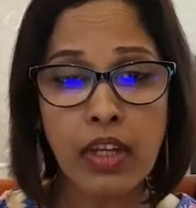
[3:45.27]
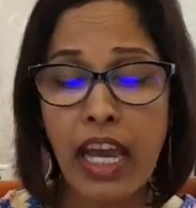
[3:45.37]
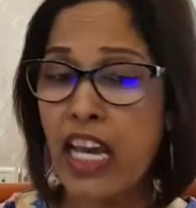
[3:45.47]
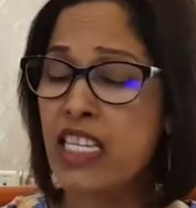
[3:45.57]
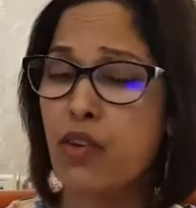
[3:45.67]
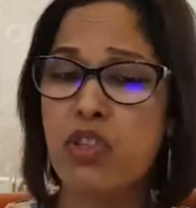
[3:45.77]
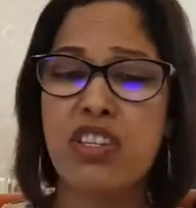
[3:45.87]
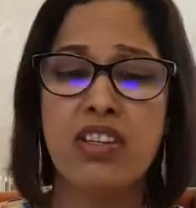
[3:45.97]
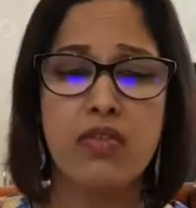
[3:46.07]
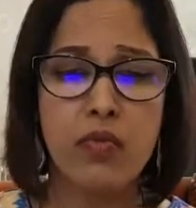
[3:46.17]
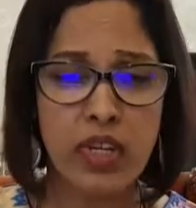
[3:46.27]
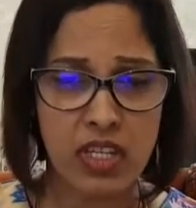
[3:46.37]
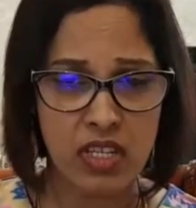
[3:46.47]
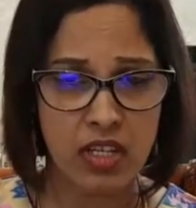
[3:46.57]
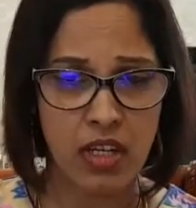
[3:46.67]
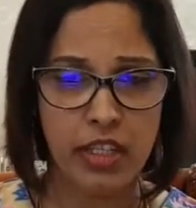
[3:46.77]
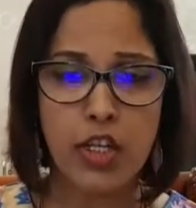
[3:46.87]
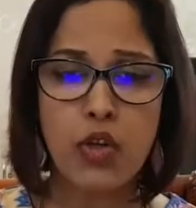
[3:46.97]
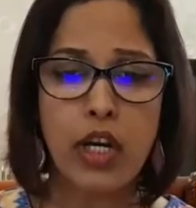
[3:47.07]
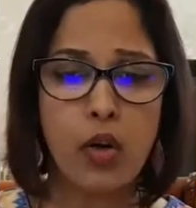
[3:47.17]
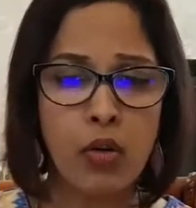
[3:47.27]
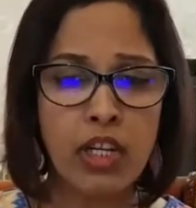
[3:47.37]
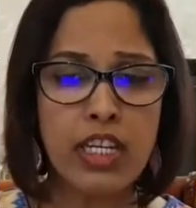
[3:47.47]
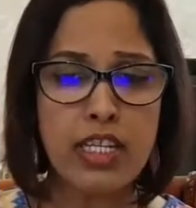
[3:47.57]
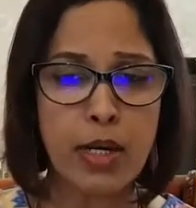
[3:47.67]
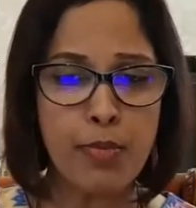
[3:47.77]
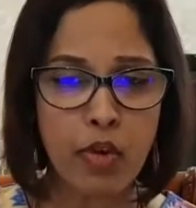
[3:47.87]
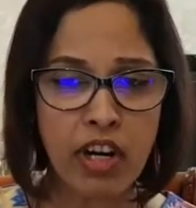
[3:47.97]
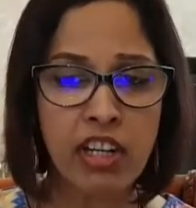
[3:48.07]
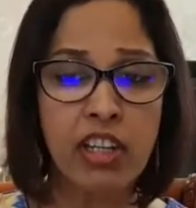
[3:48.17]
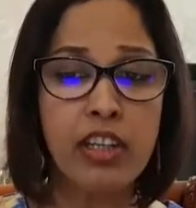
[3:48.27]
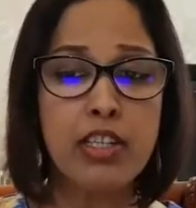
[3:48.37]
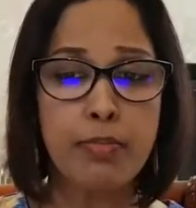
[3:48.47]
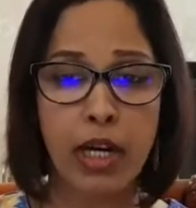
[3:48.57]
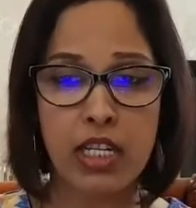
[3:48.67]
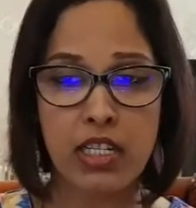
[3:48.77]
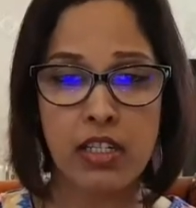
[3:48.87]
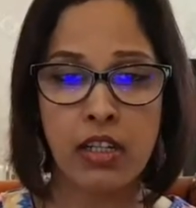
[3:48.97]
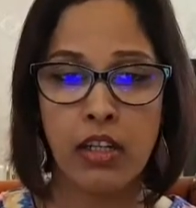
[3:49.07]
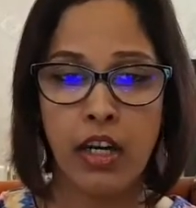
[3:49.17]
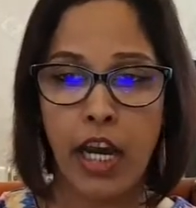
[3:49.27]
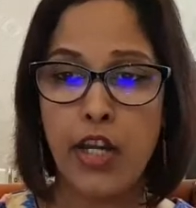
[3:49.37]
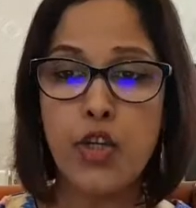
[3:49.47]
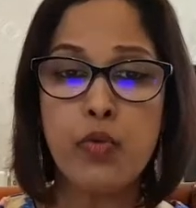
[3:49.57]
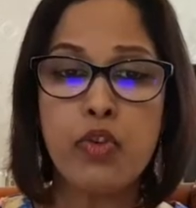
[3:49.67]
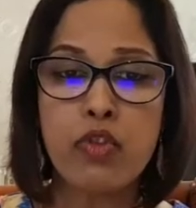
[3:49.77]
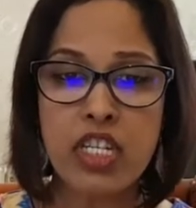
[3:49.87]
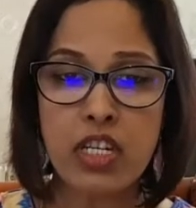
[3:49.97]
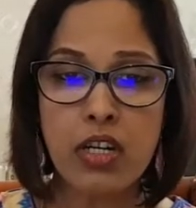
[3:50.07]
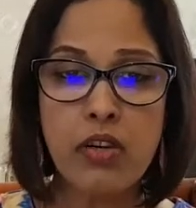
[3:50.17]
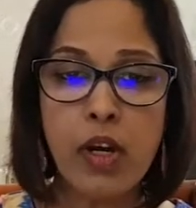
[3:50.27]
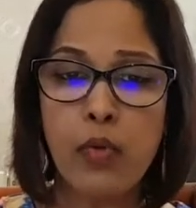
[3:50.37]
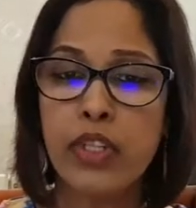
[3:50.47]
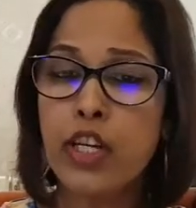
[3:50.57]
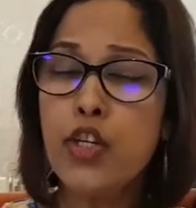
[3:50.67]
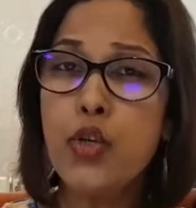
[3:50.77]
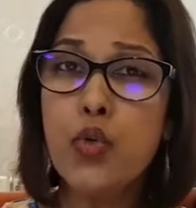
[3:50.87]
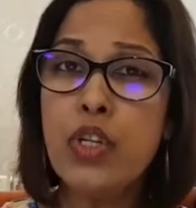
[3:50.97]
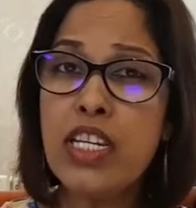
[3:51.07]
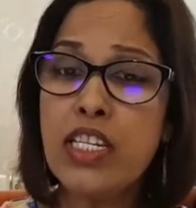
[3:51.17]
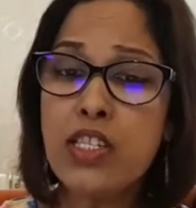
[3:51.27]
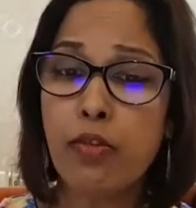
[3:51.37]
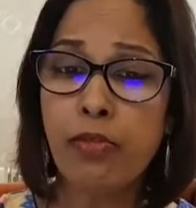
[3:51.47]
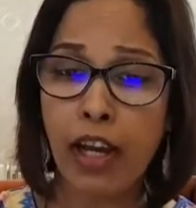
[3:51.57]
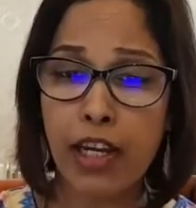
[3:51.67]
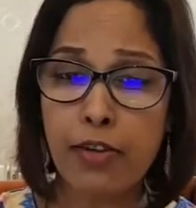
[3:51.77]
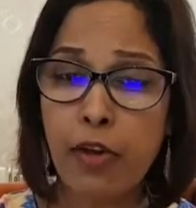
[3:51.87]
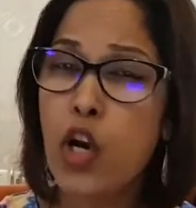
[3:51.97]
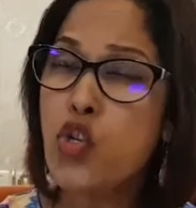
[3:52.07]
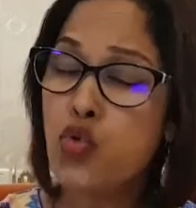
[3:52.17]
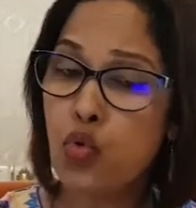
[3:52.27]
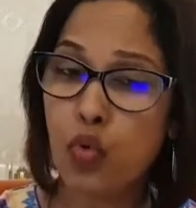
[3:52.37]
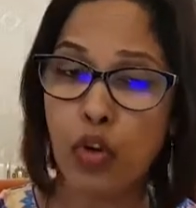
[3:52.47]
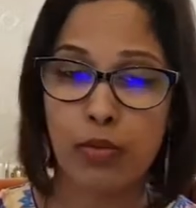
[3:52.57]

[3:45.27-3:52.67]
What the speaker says: Hence, I was convinced that you had only temporarily departed and you would return with a new lease of life soon.